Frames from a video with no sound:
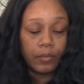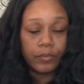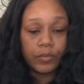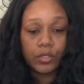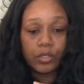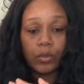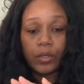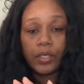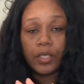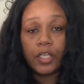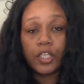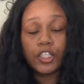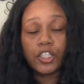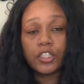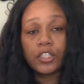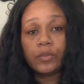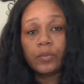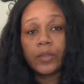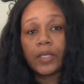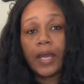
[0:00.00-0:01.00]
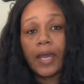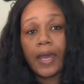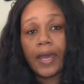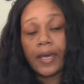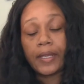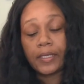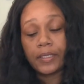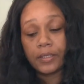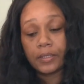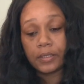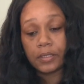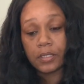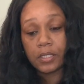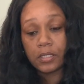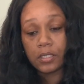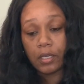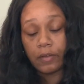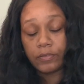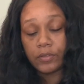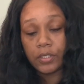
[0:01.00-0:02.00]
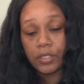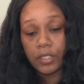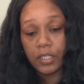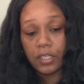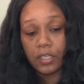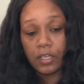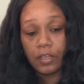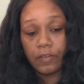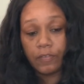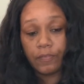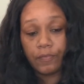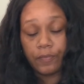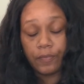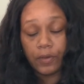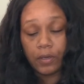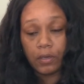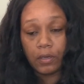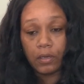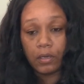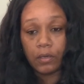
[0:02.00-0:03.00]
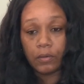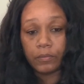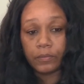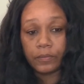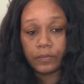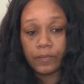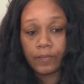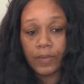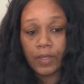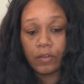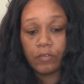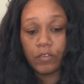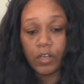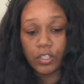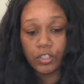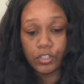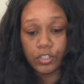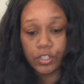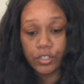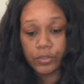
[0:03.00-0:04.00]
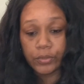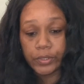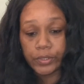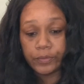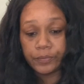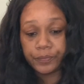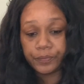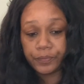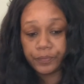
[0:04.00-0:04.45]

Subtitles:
So initially when I added the stuff to the gift registry